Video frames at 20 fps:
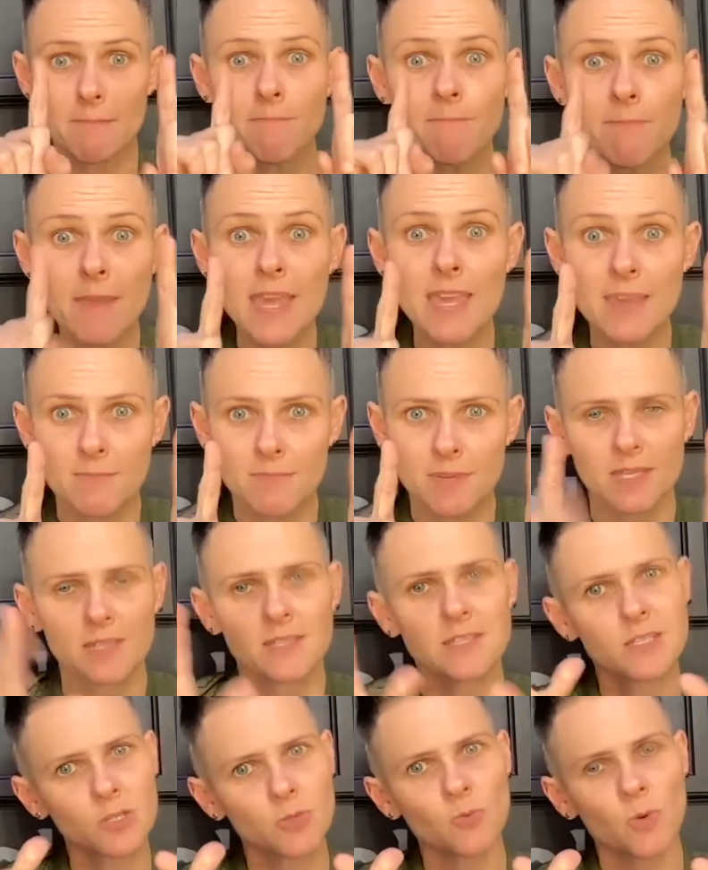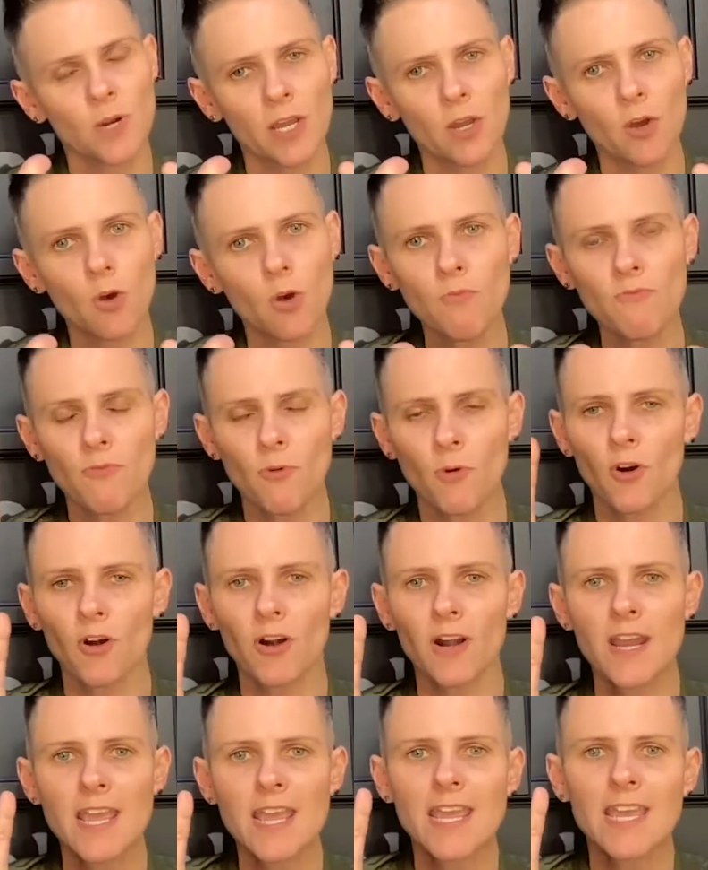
maybe, and this is what I hope for,